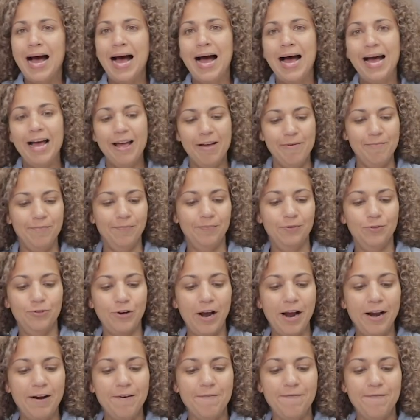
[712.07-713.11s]
I'm
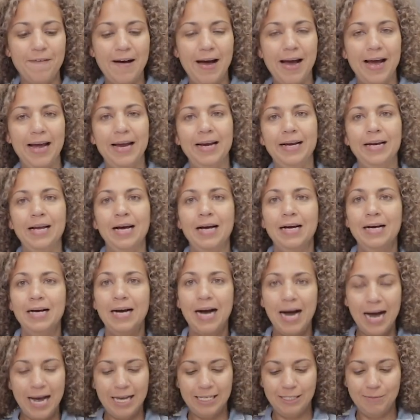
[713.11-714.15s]
trying to find
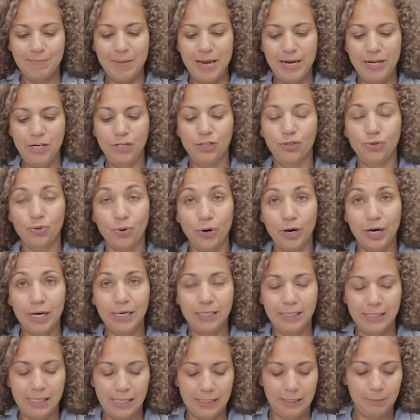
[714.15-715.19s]
as many
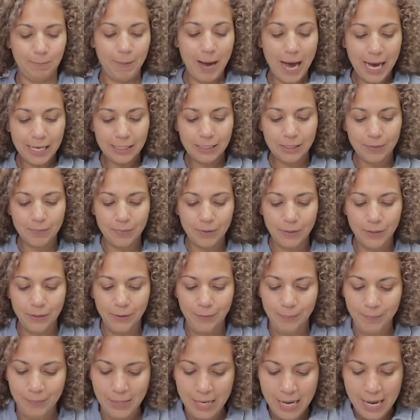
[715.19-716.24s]
shortcuts as
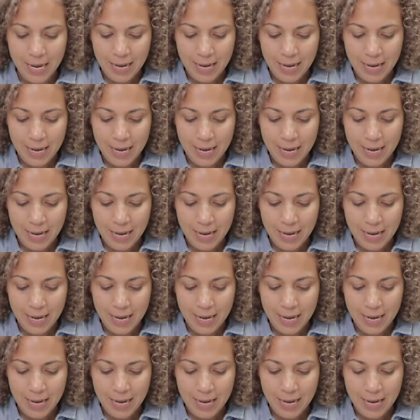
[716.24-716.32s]
possible,